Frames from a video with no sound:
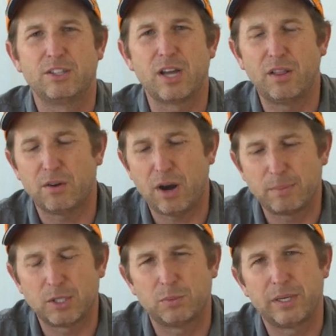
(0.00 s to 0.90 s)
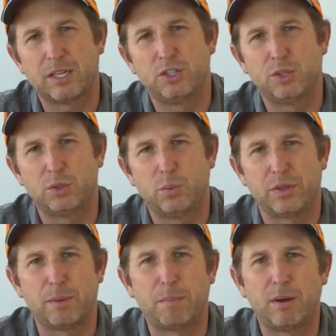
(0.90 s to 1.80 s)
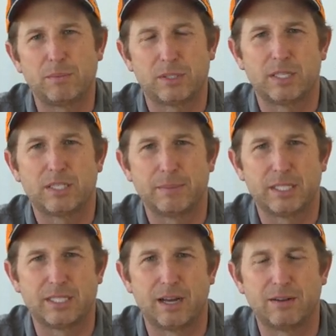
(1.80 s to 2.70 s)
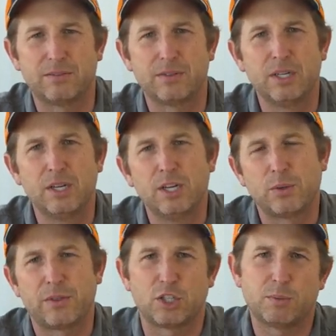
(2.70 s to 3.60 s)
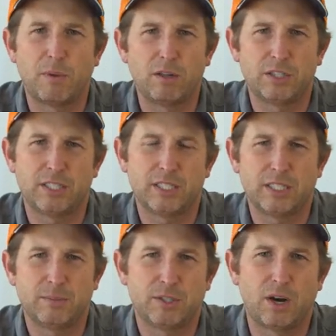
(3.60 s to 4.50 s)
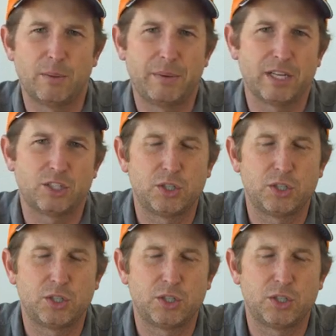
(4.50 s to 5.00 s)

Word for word: there's other options we can do with the pump system itself. So with our smaller systems, the RPS